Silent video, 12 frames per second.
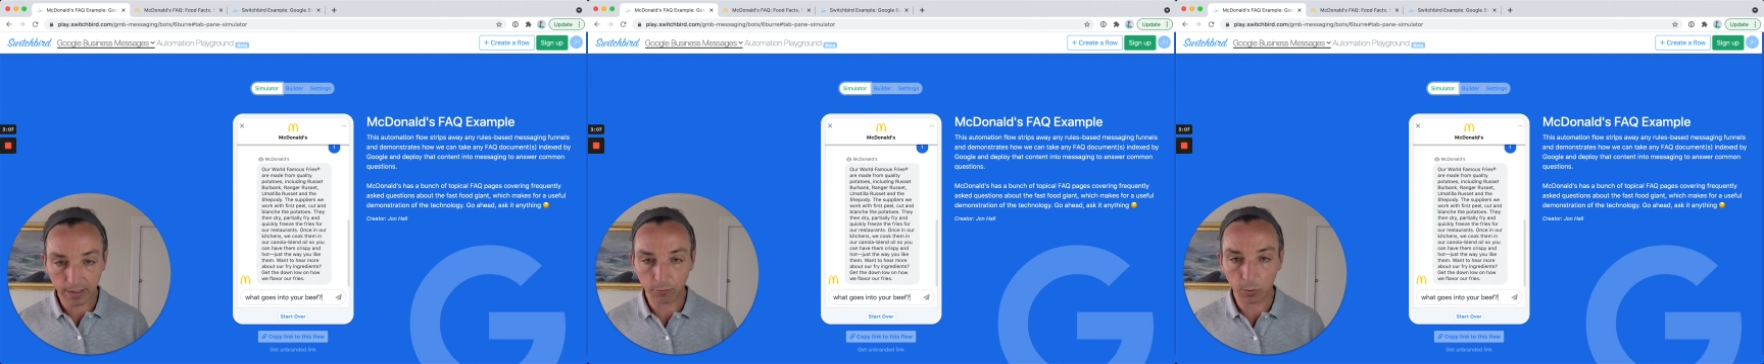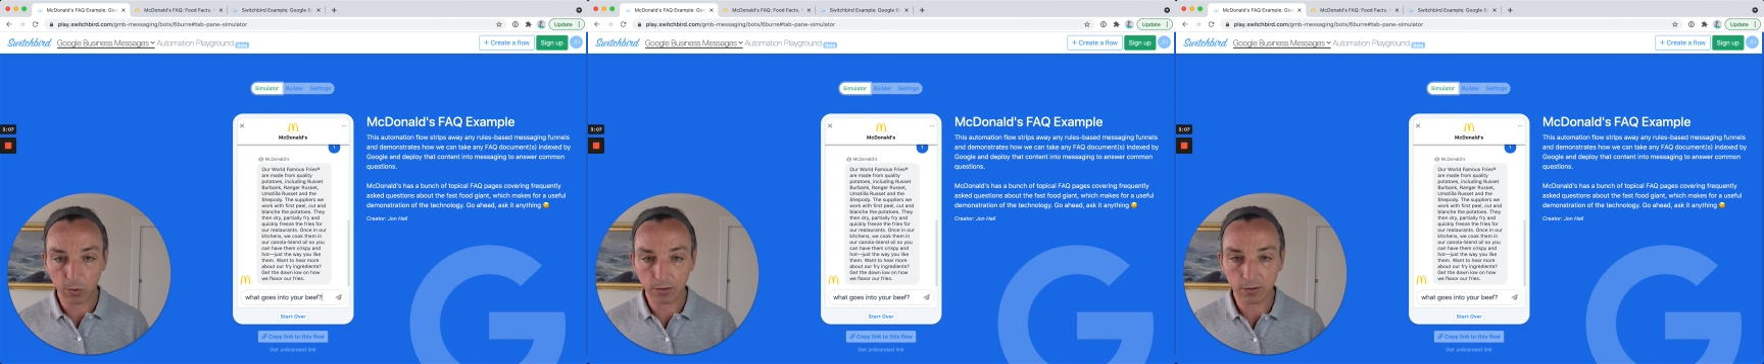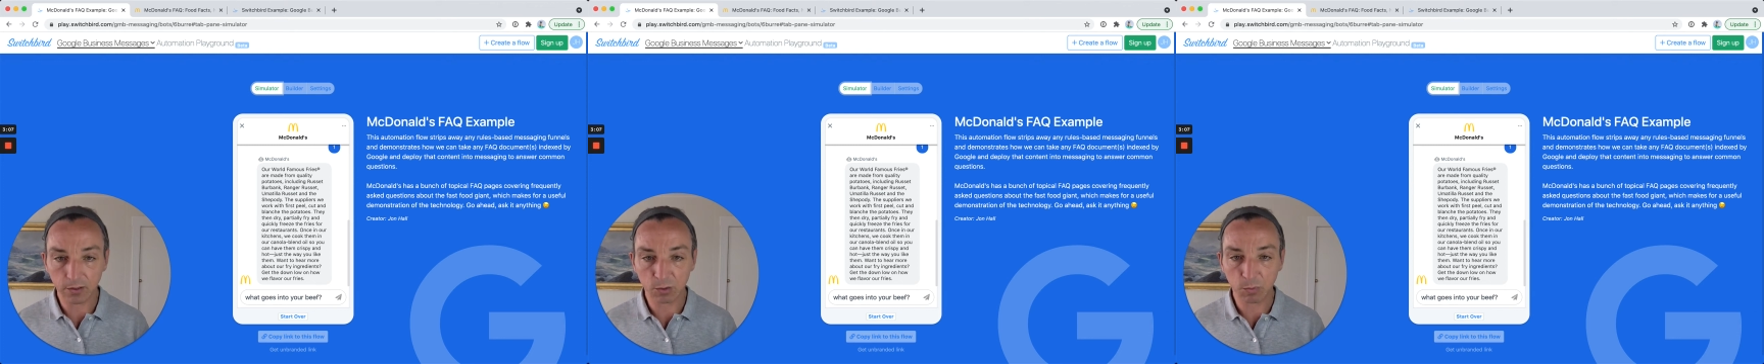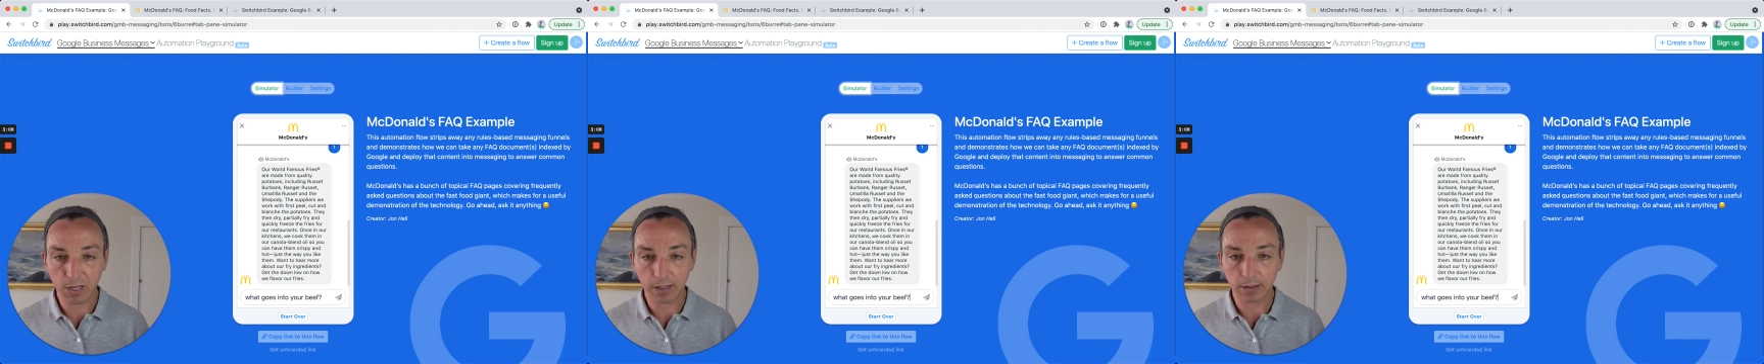Everyone
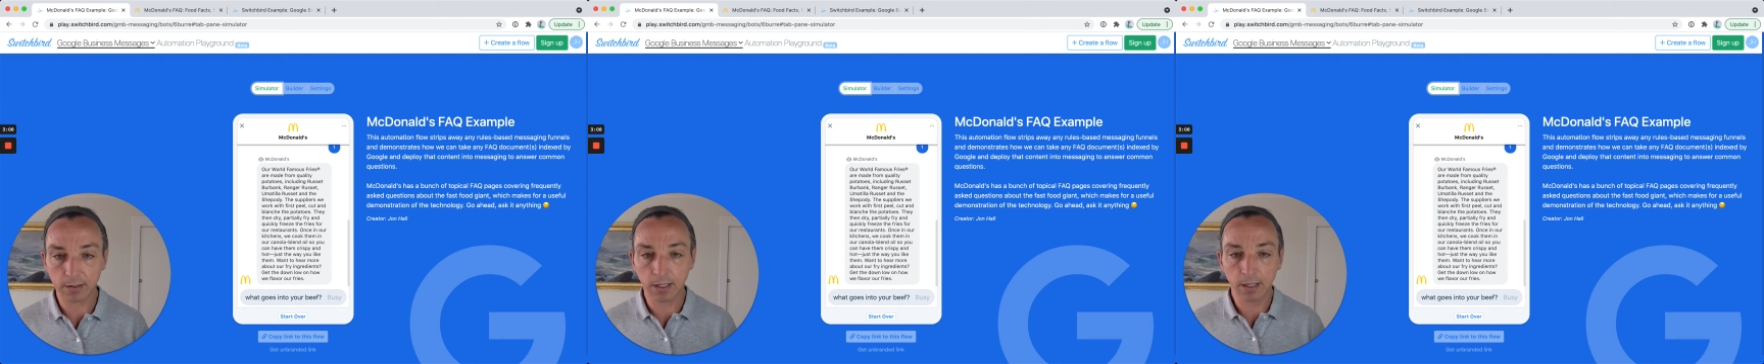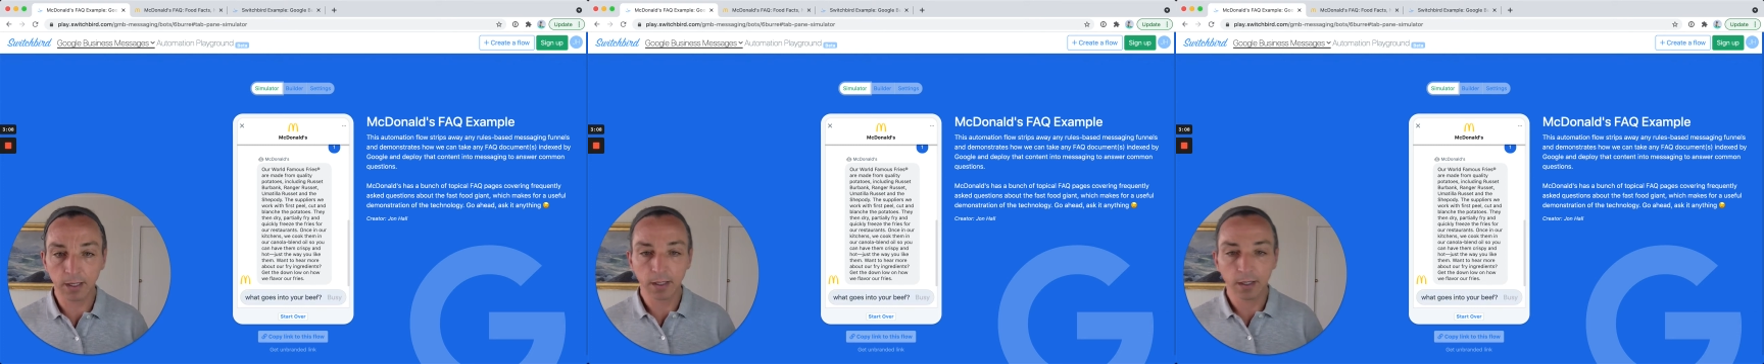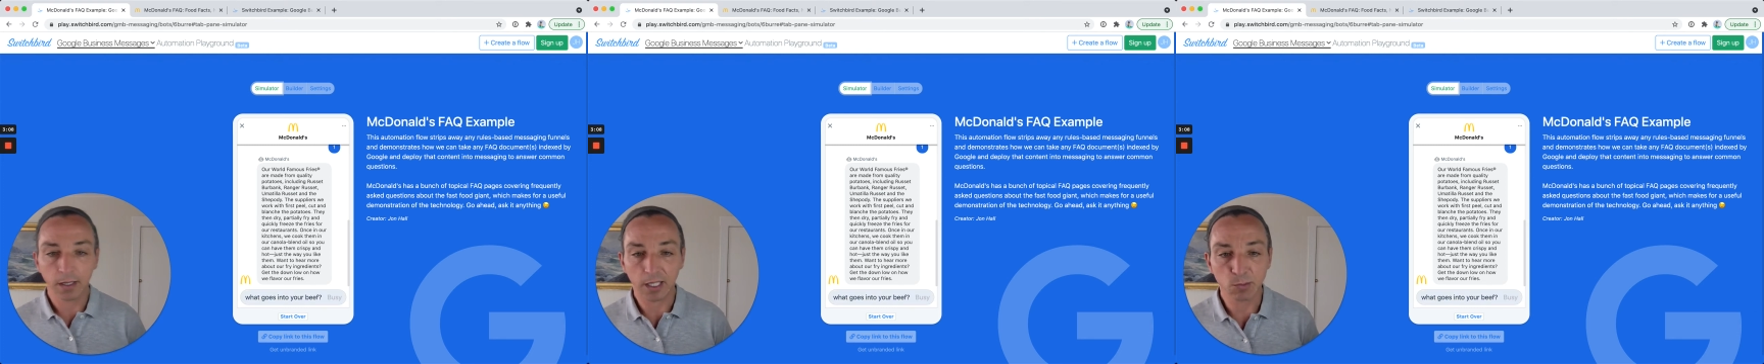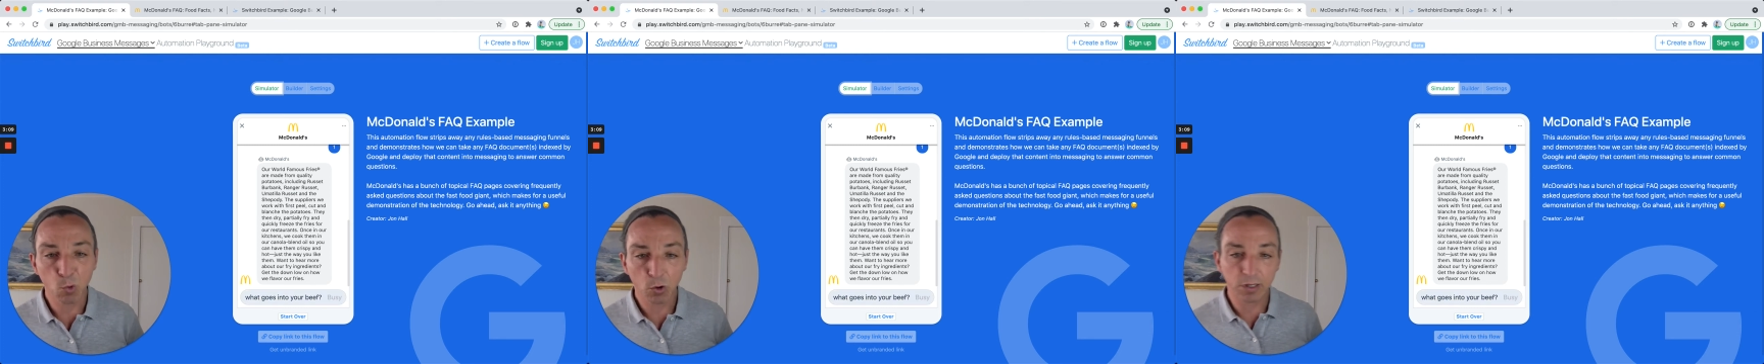suspects
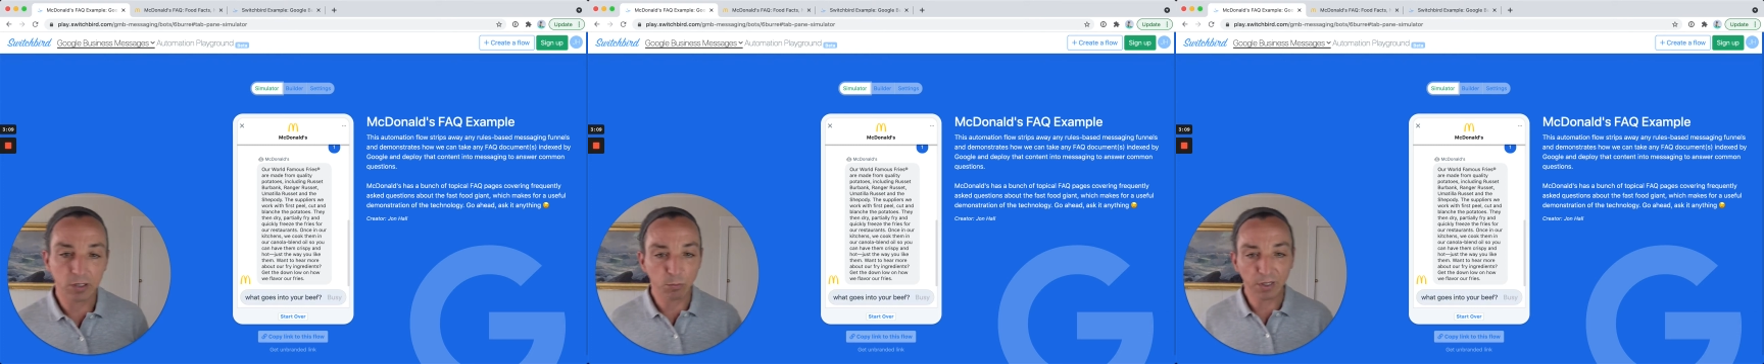it's more than